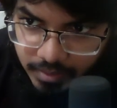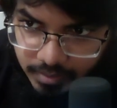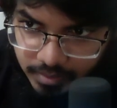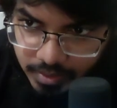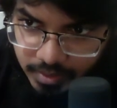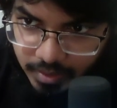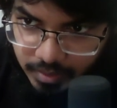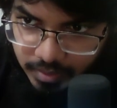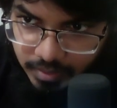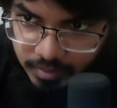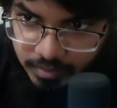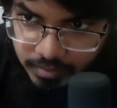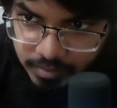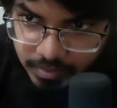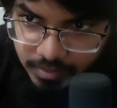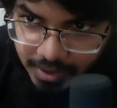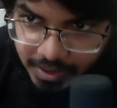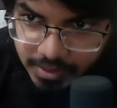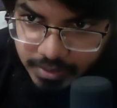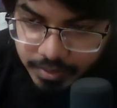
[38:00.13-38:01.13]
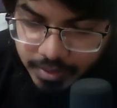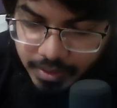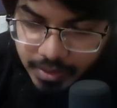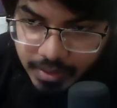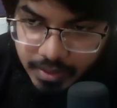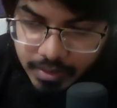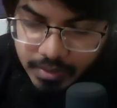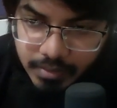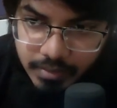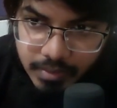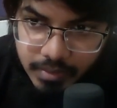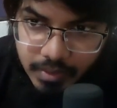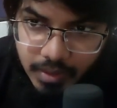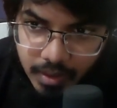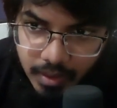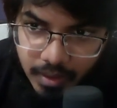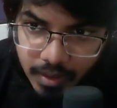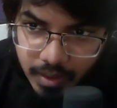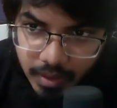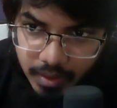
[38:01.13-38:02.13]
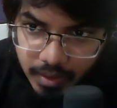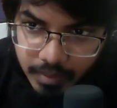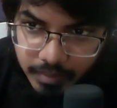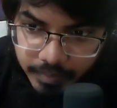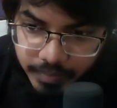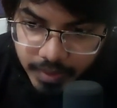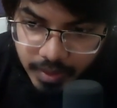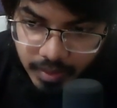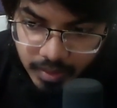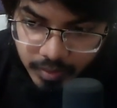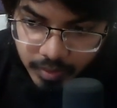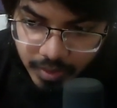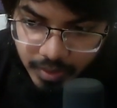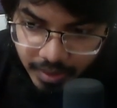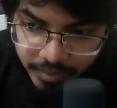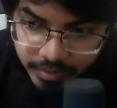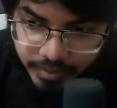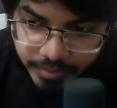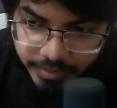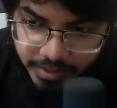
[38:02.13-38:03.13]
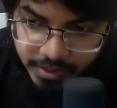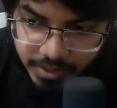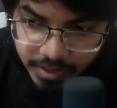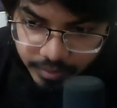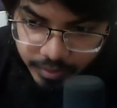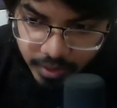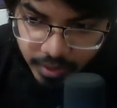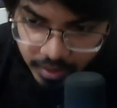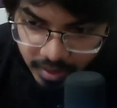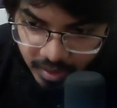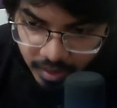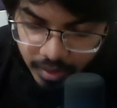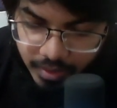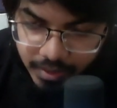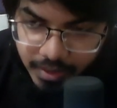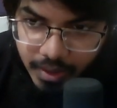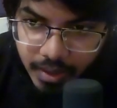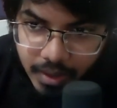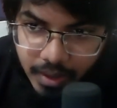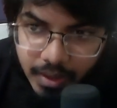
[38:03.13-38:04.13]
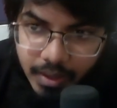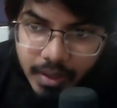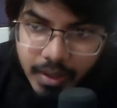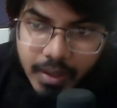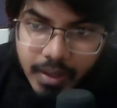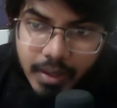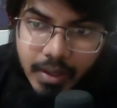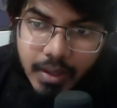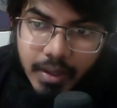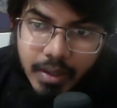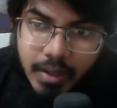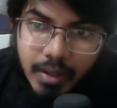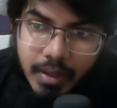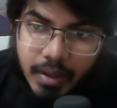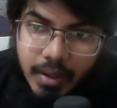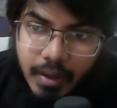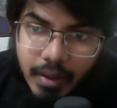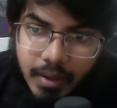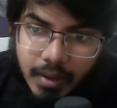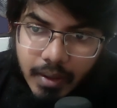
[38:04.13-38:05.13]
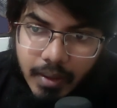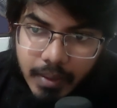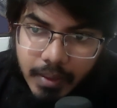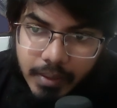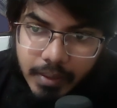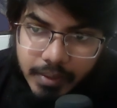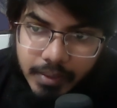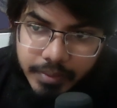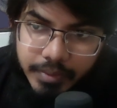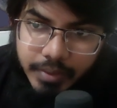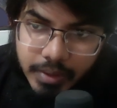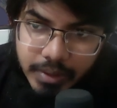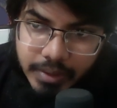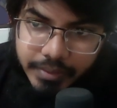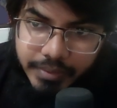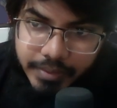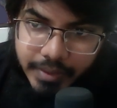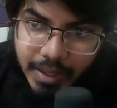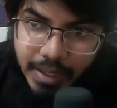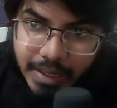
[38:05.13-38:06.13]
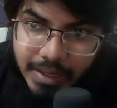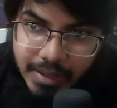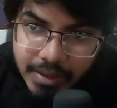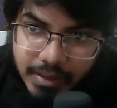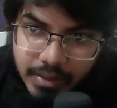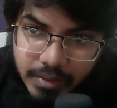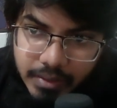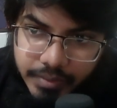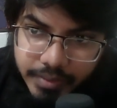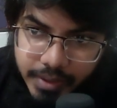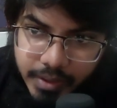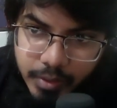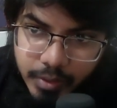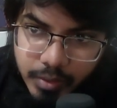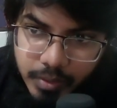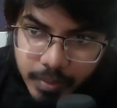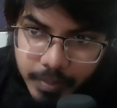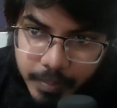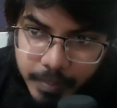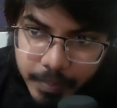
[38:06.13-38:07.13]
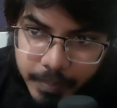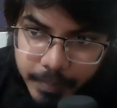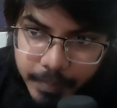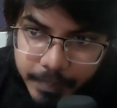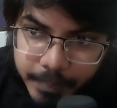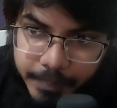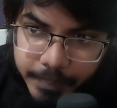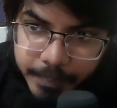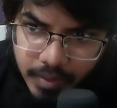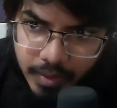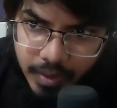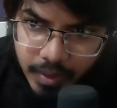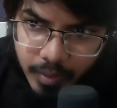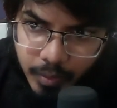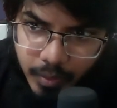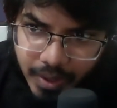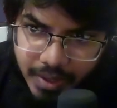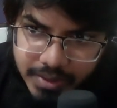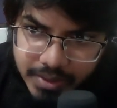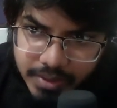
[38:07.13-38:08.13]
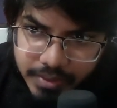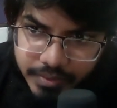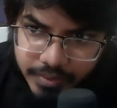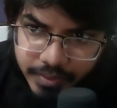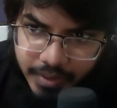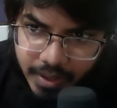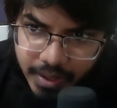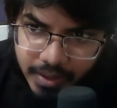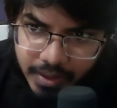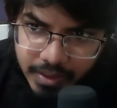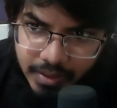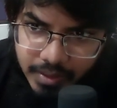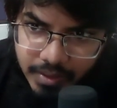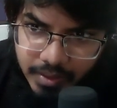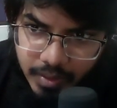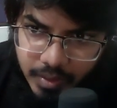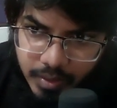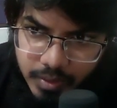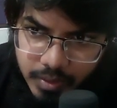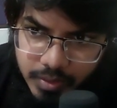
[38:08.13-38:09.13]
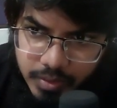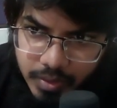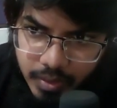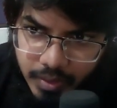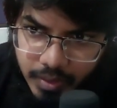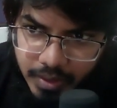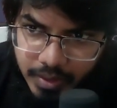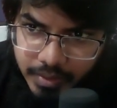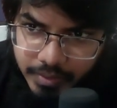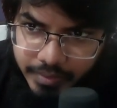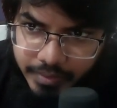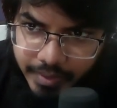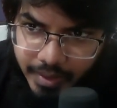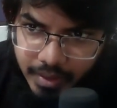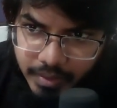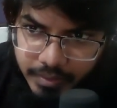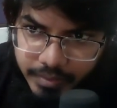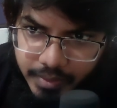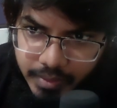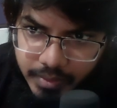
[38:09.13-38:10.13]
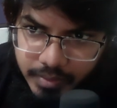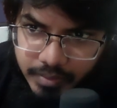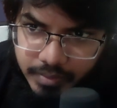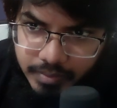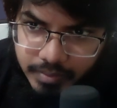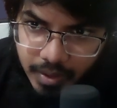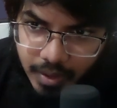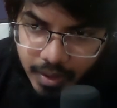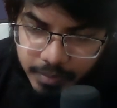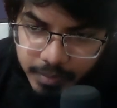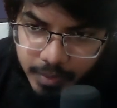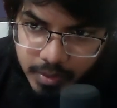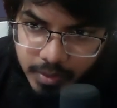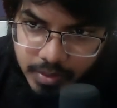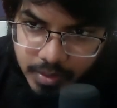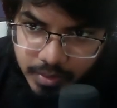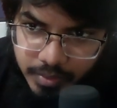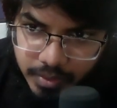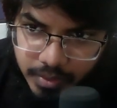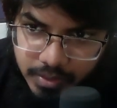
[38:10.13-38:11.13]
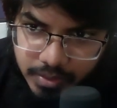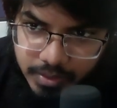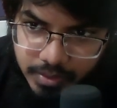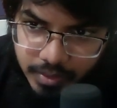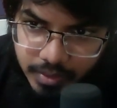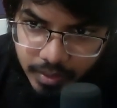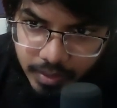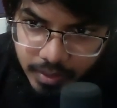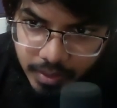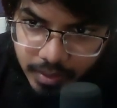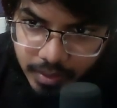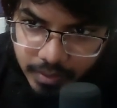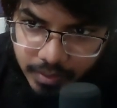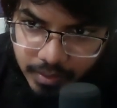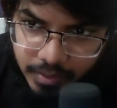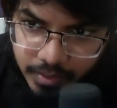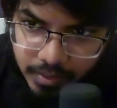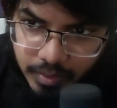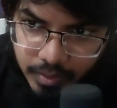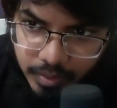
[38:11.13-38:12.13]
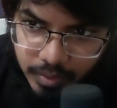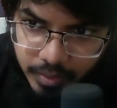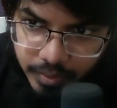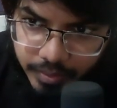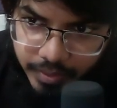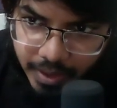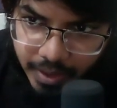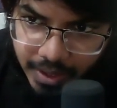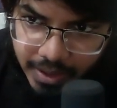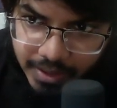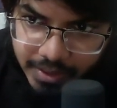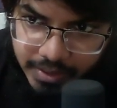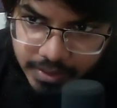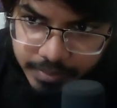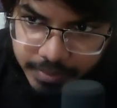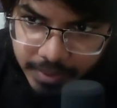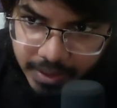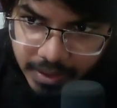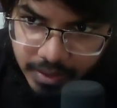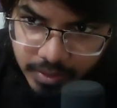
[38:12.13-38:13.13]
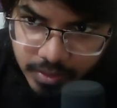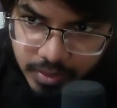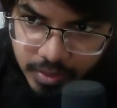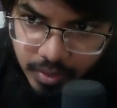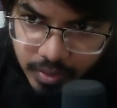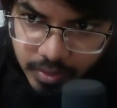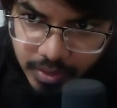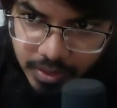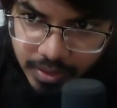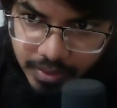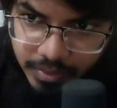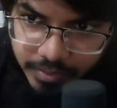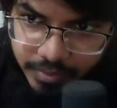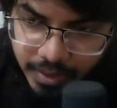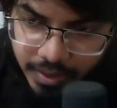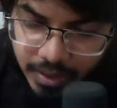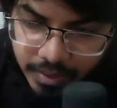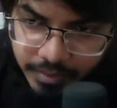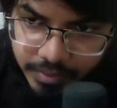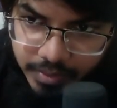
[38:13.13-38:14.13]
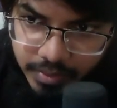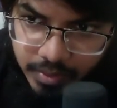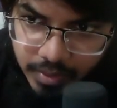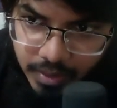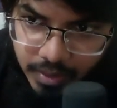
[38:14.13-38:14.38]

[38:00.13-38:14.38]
so that's what we have to further work on. And for the file view, okay, why is the file not showing in the file view? Okay, I'm not sure what's going on. No file is being shown in the file view